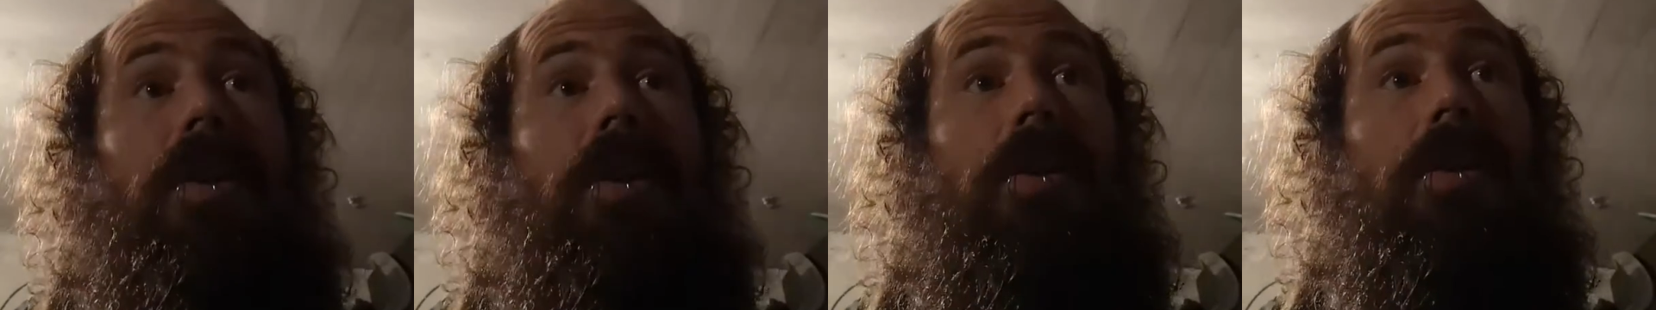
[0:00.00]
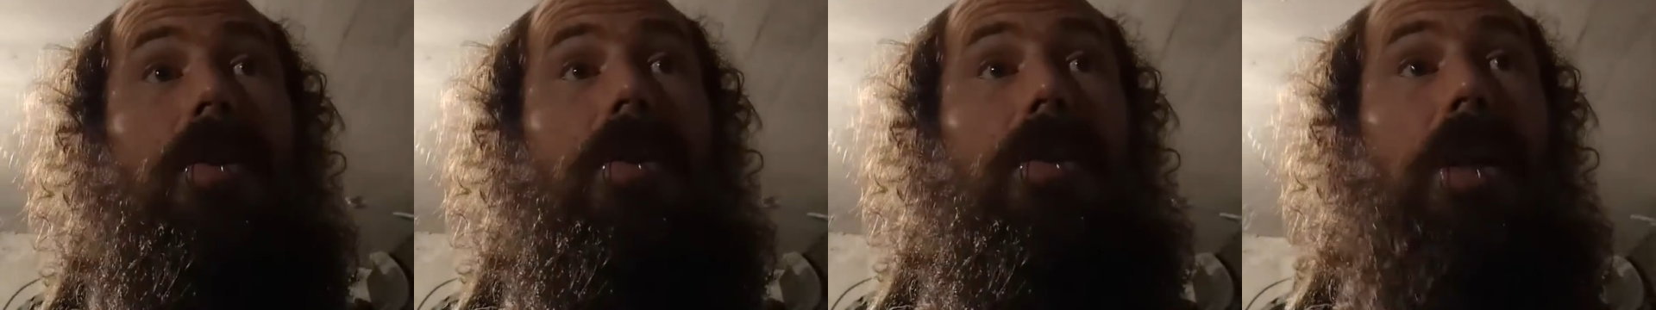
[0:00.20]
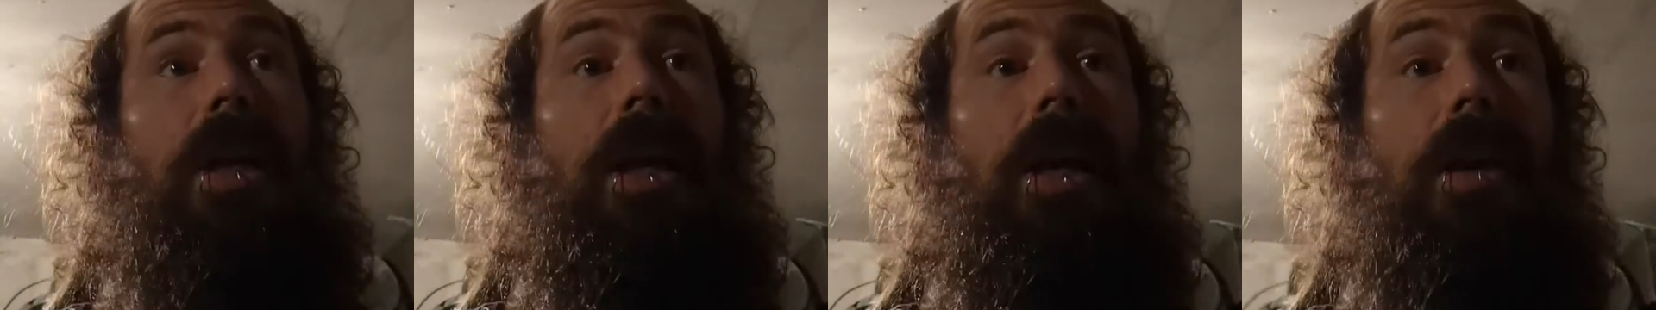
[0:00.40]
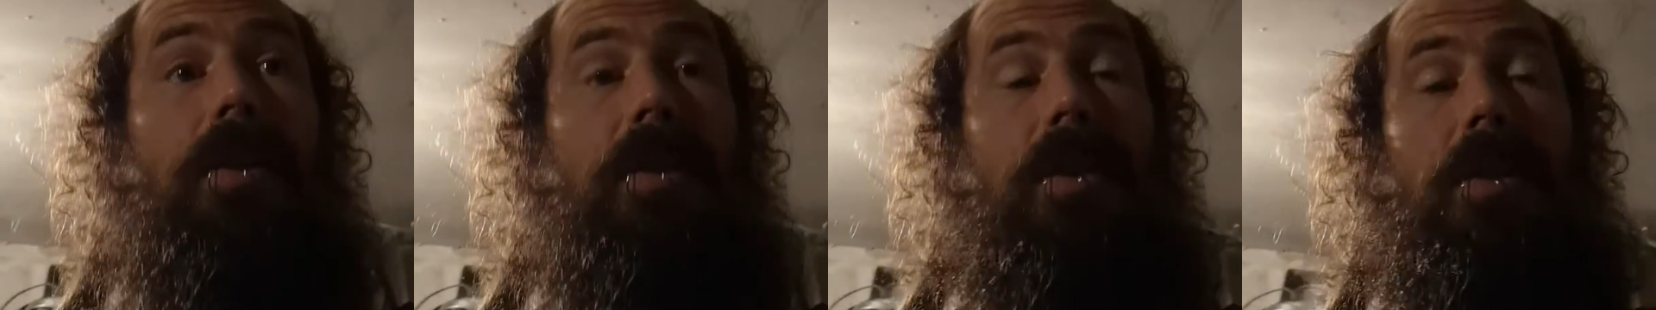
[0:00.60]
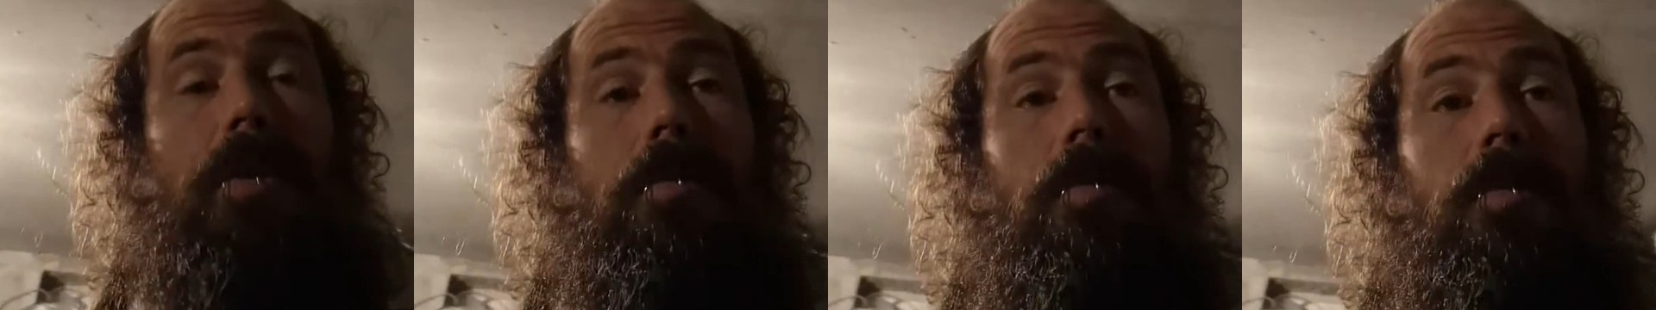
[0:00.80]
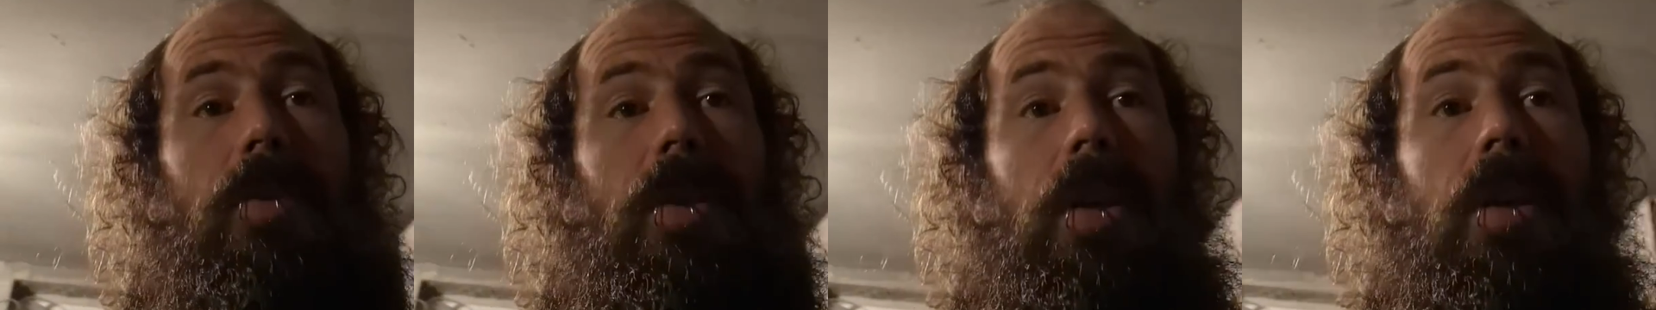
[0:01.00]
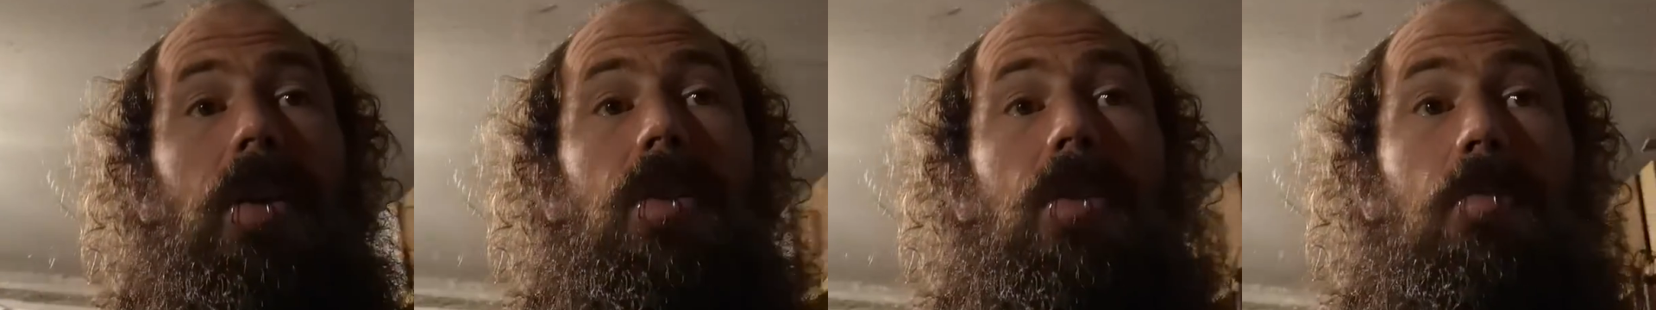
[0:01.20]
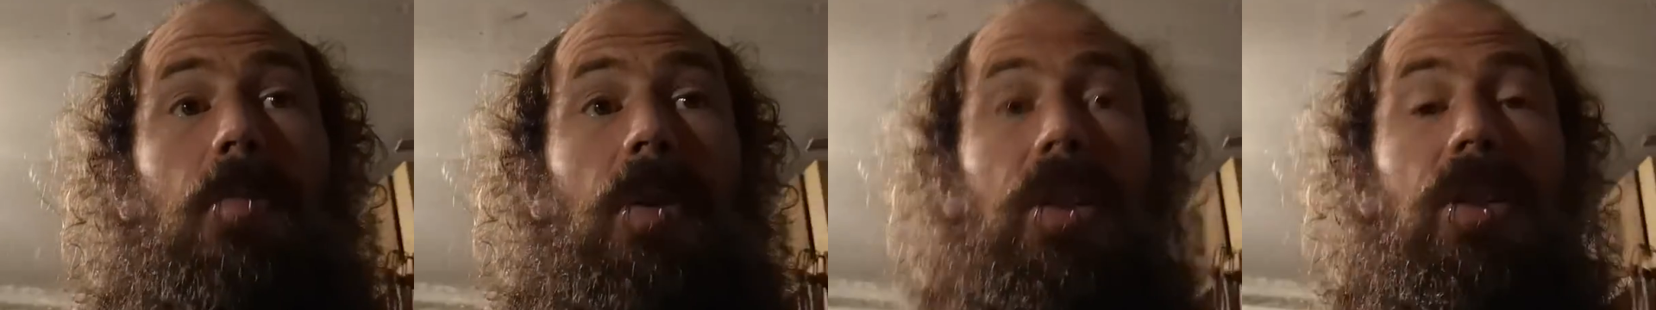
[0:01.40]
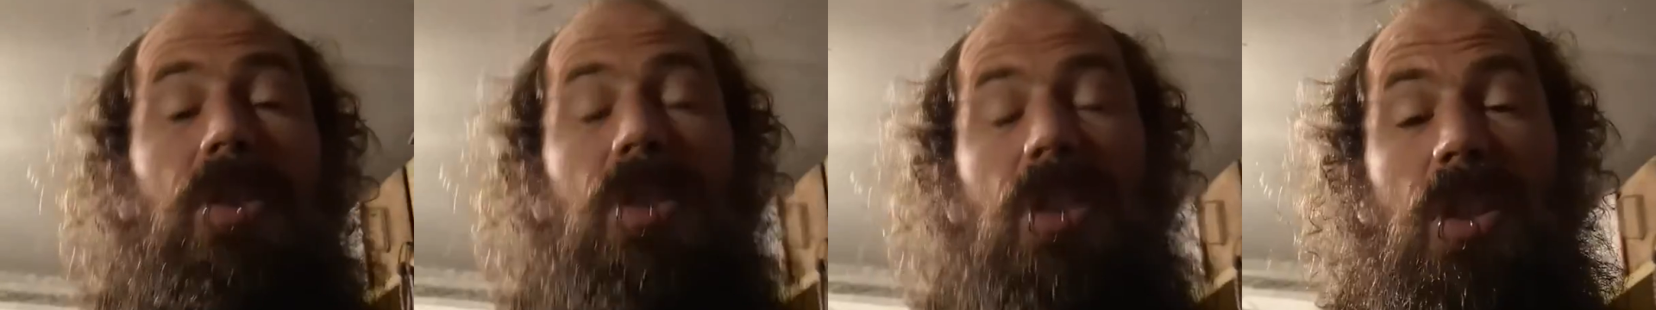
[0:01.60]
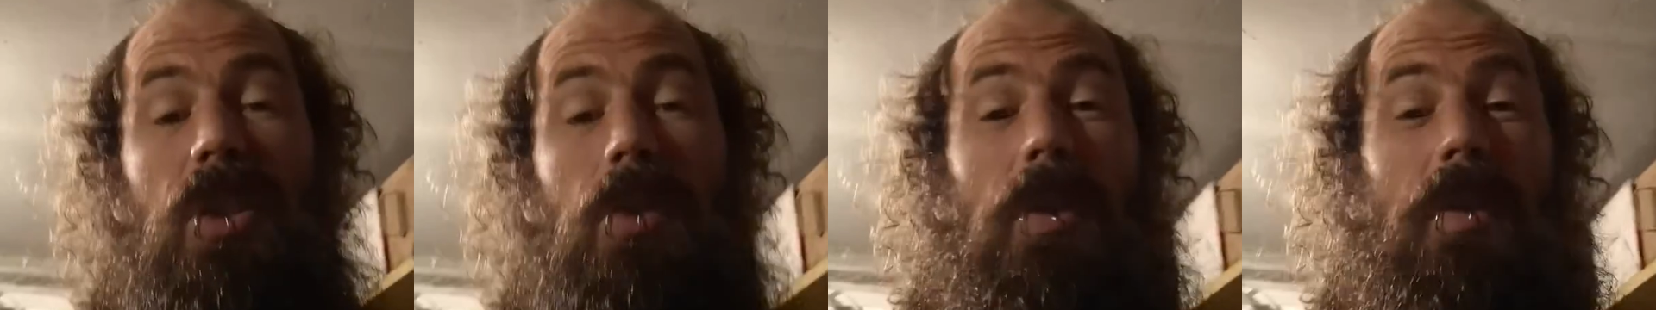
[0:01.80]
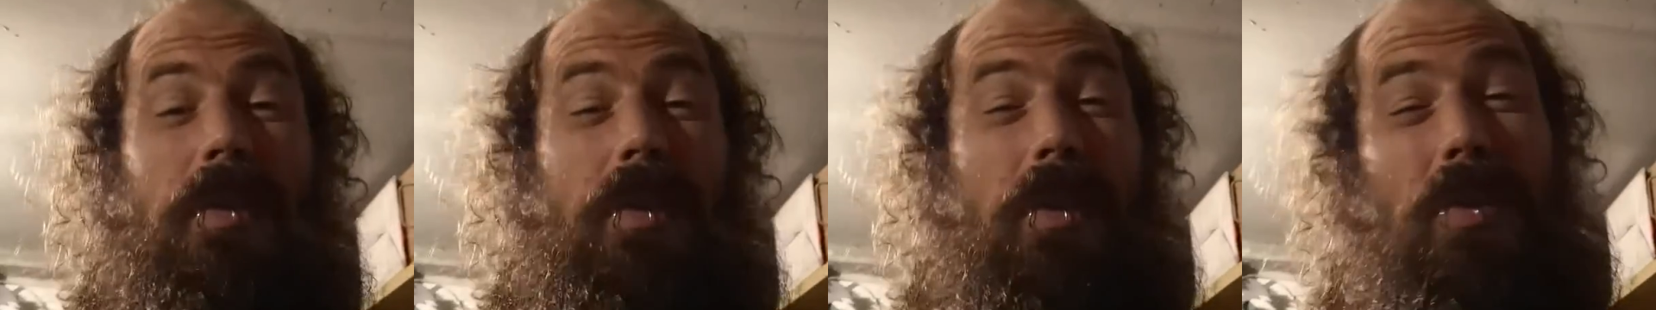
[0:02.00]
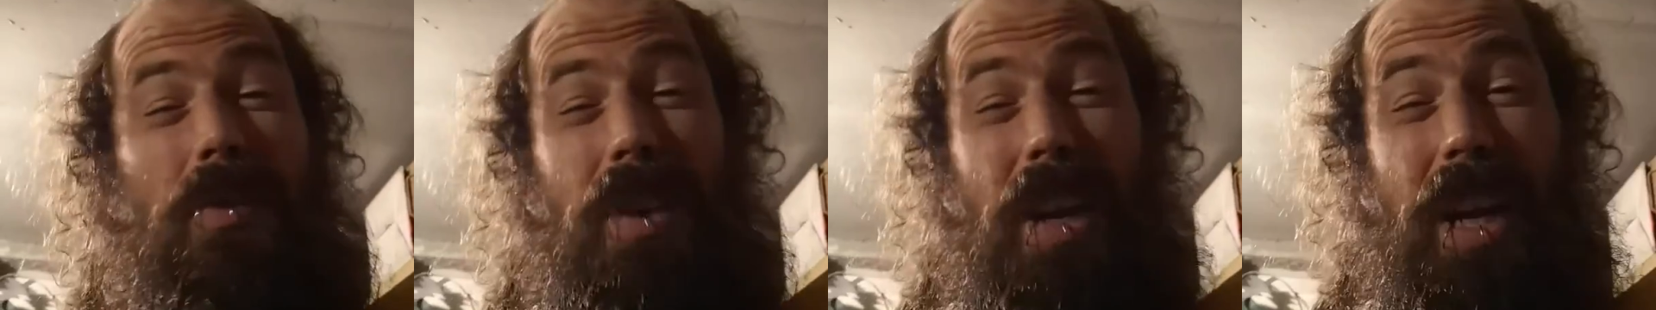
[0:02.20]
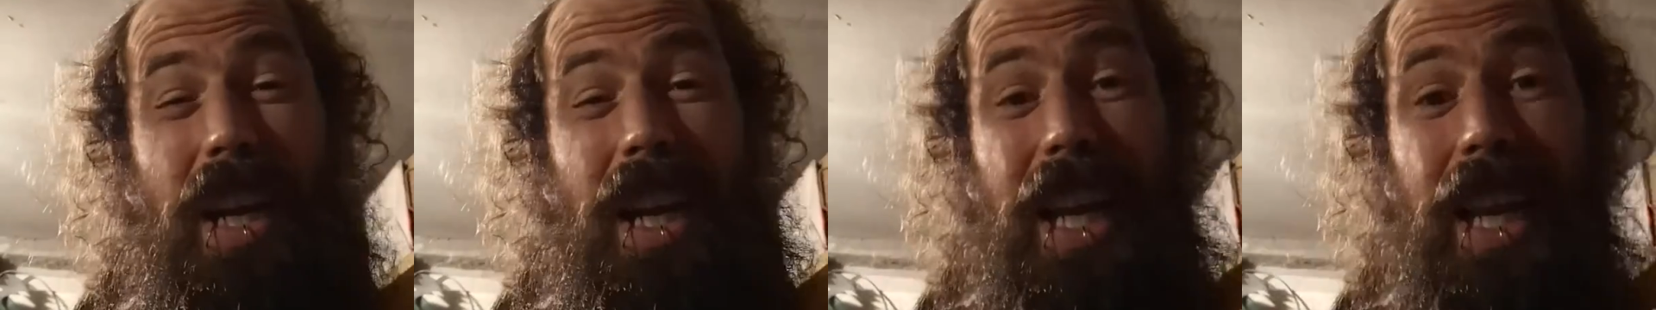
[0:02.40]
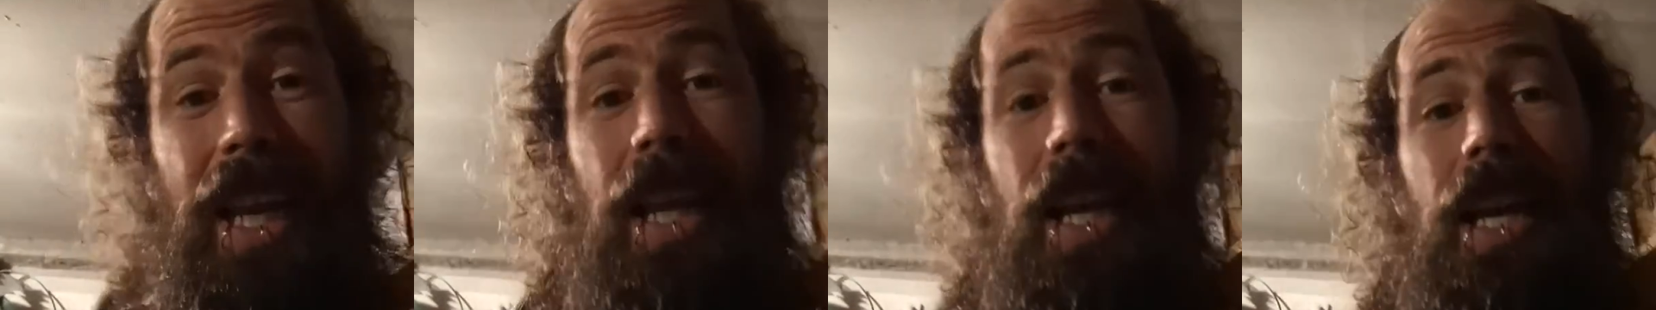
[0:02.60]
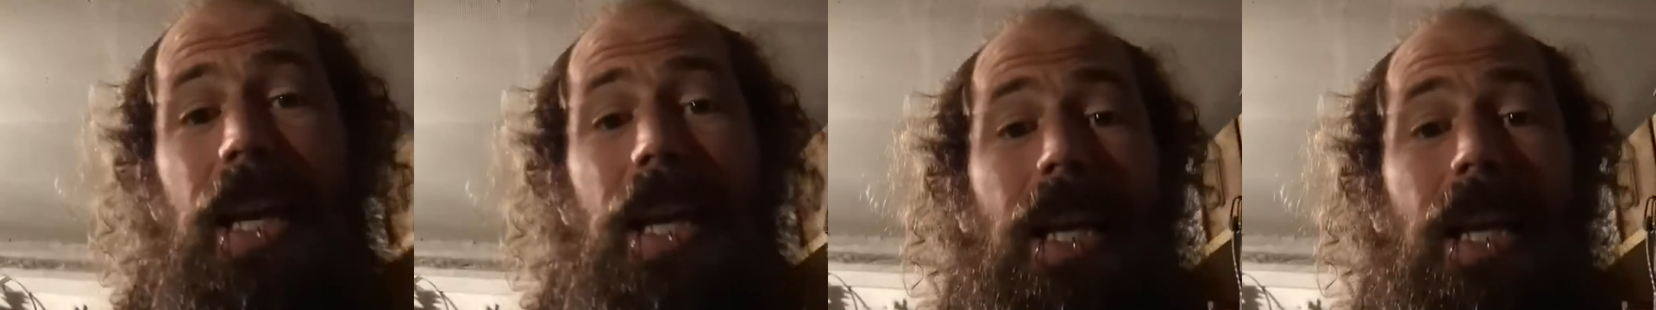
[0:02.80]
go and check out some videos by Stuart Farini.